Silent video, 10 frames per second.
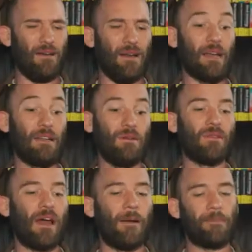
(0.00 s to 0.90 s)
how did I
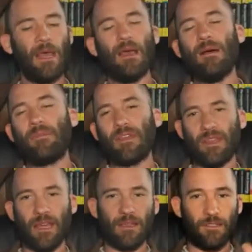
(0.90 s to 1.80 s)
do that? But
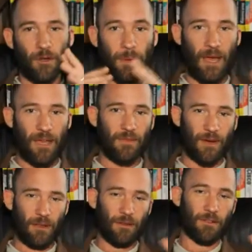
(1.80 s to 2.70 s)
the thing is, your
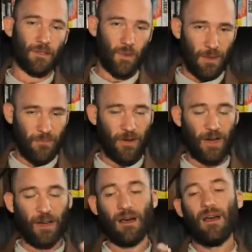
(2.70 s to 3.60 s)
page file, or your swap
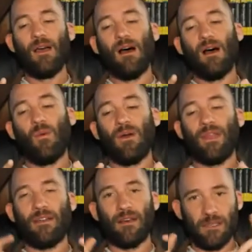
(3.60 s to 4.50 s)
file, uh,
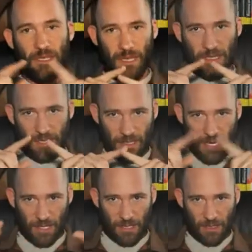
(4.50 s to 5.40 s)
what that does is, is it
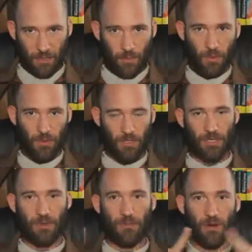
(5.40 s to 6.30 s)
takes a little portion of